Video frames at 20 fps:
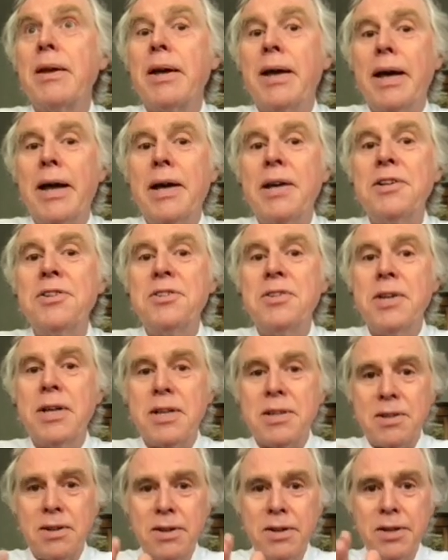As
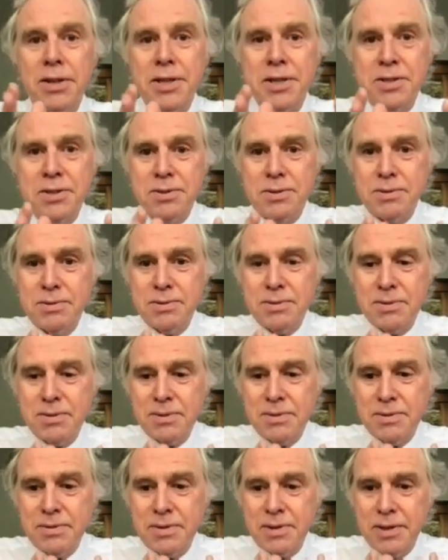that light
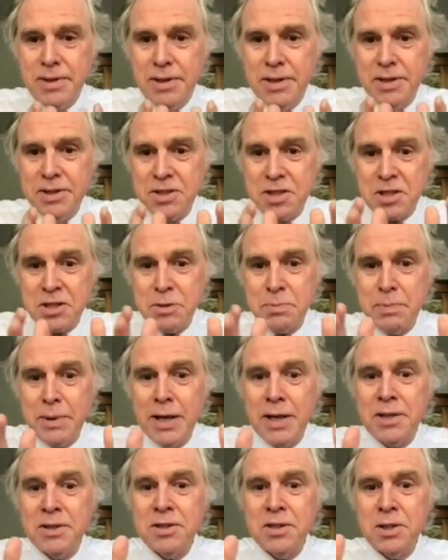is
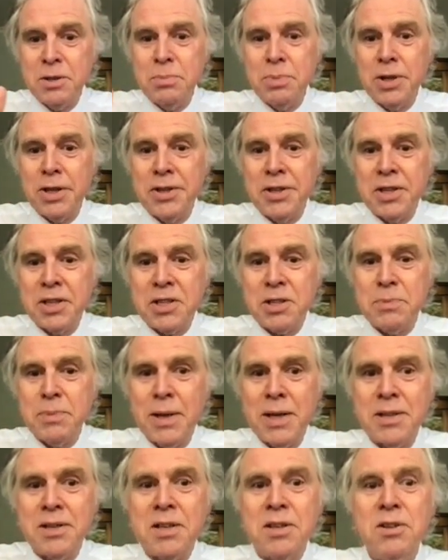expanded by the
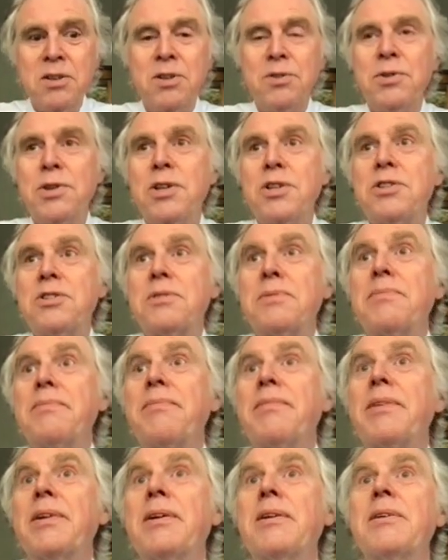expanding universe,
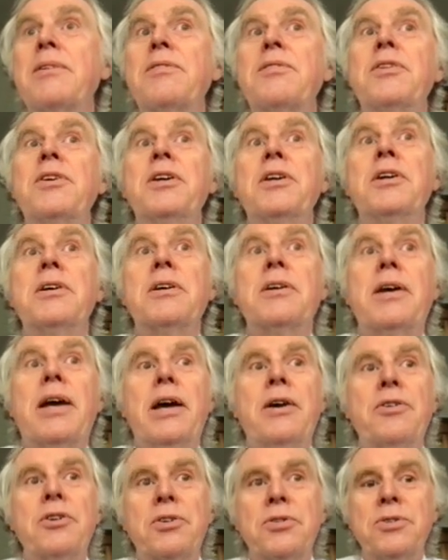the
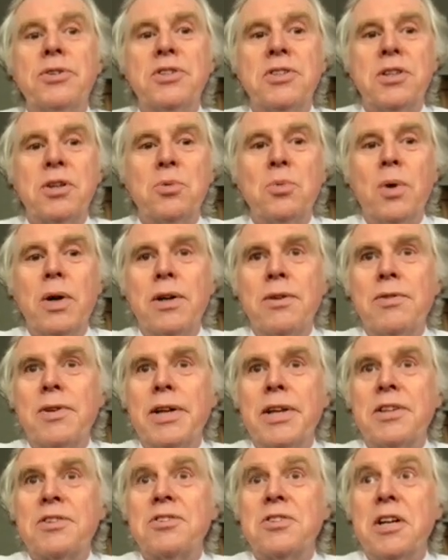characteristic
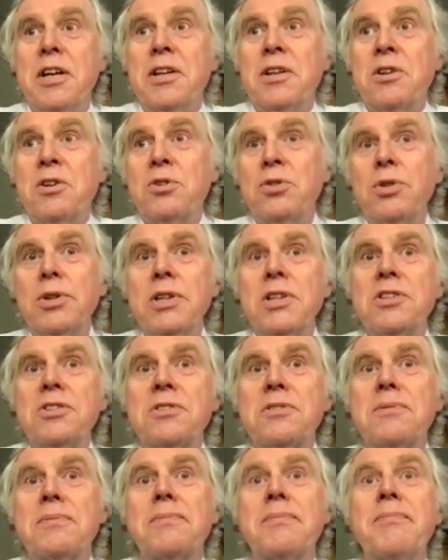wavelengths
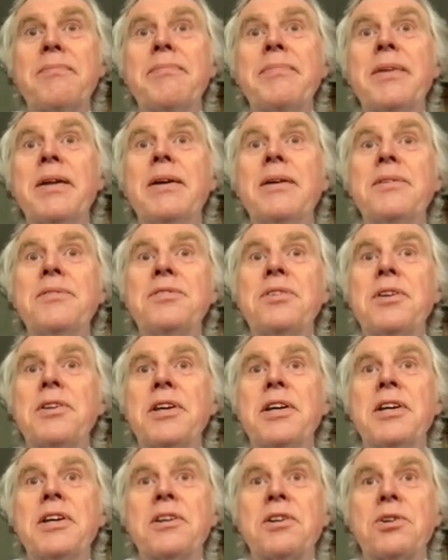increase. So
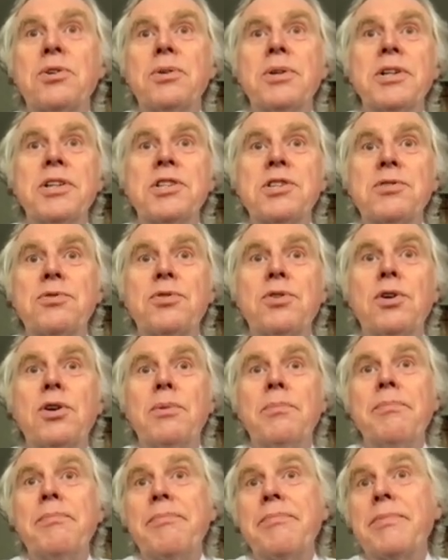they increase
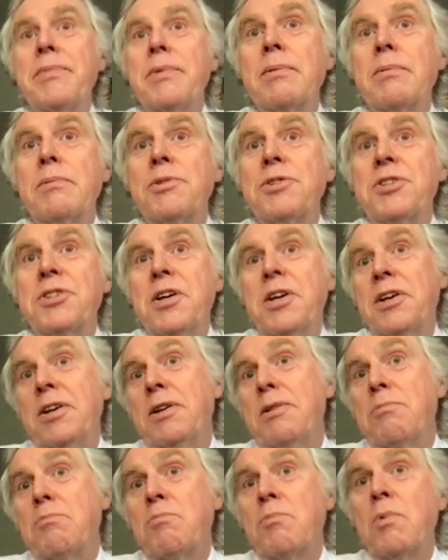from,
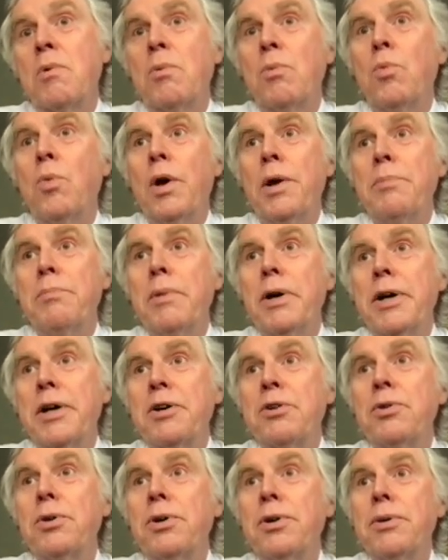say, 1
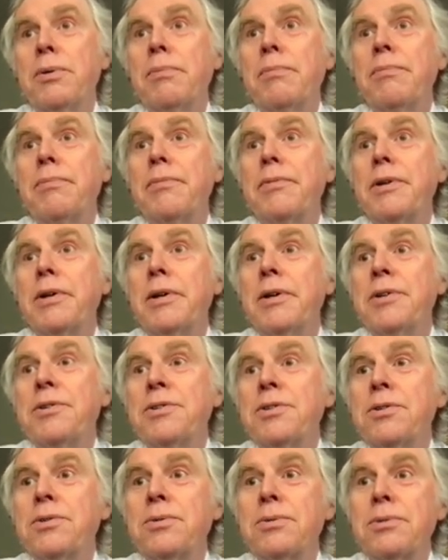micron
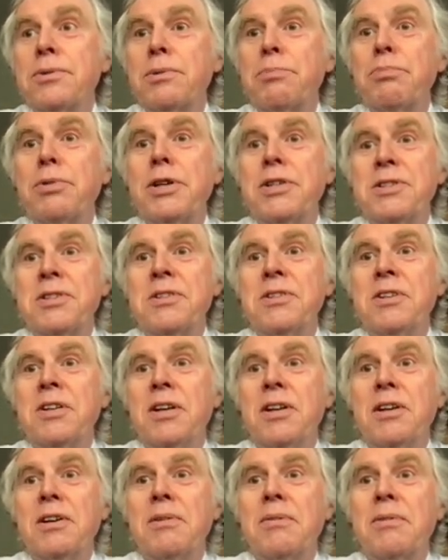to the present
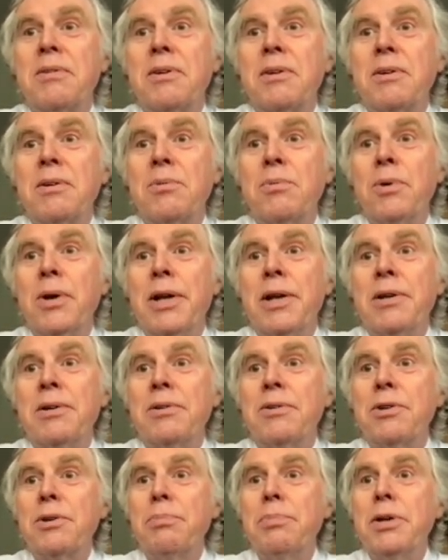day, when
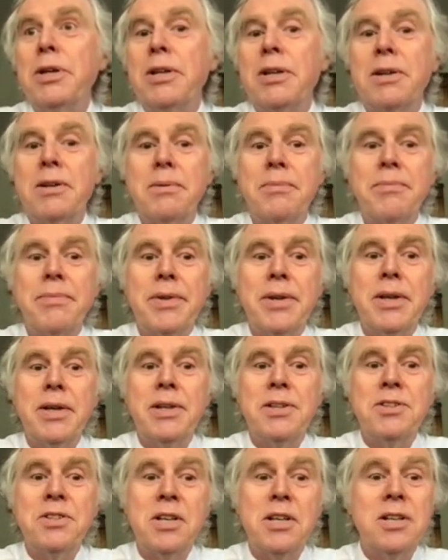the peak
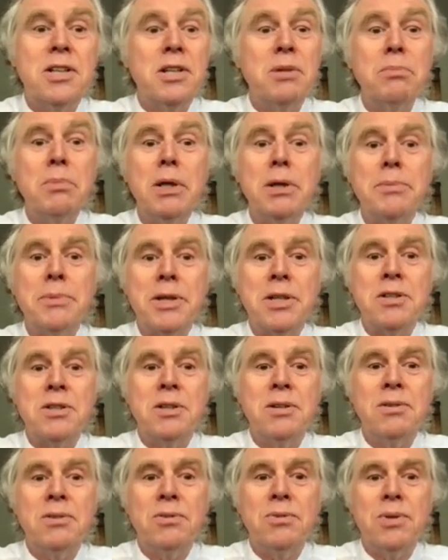is in the
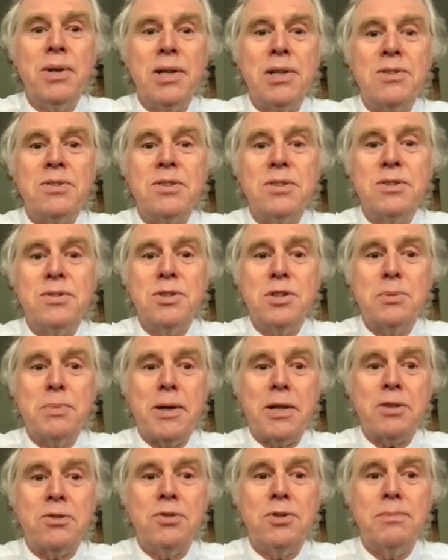millimeter range of the
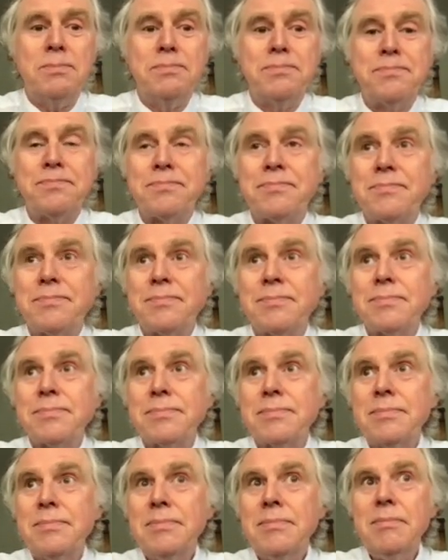spectrum.
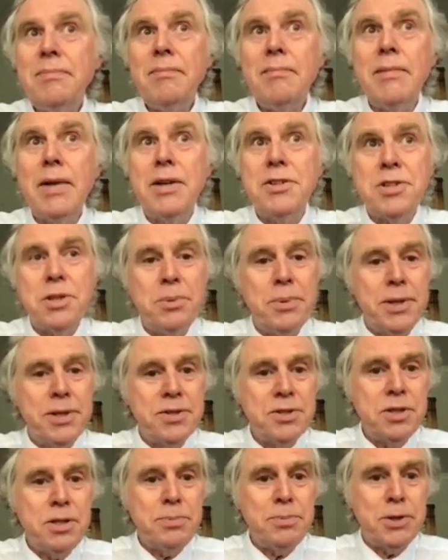So we
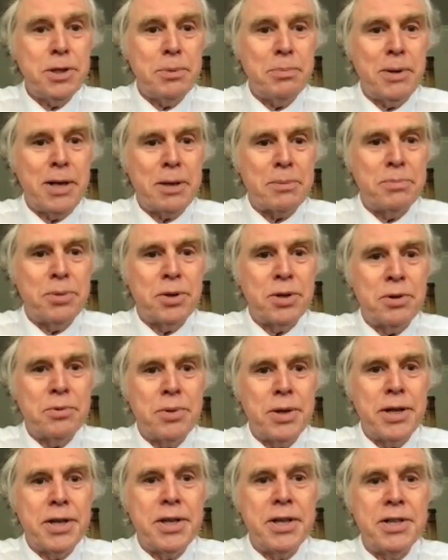interpret the black body
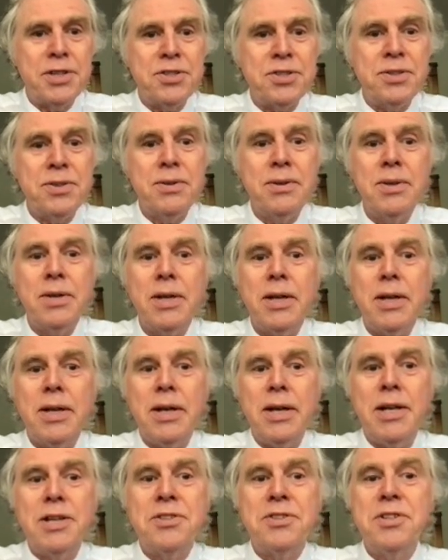radiation
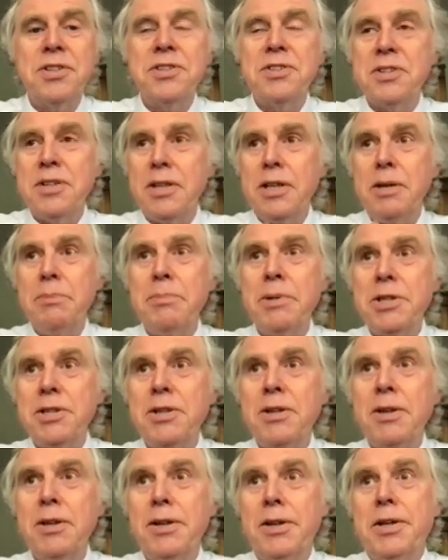as this
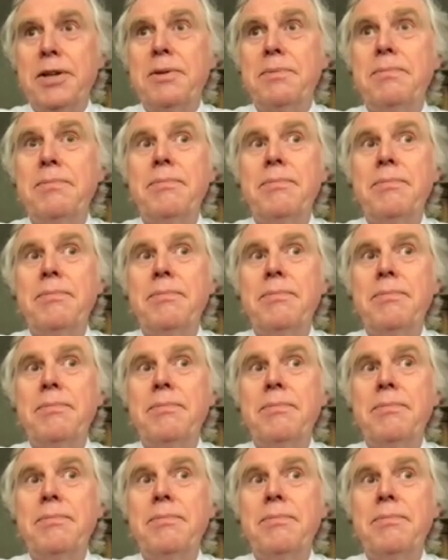emitted light.